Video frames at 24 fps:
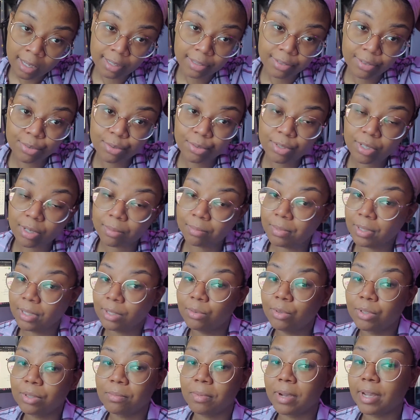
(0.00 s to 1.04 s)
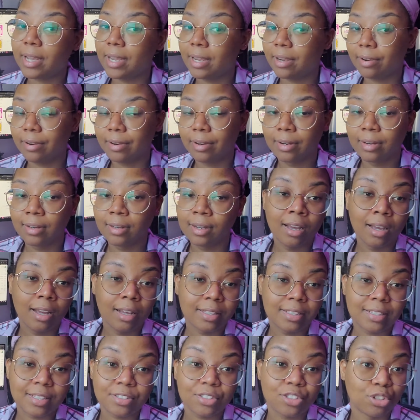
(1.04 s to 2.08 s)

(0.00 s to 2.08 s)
do something with my hair. It's in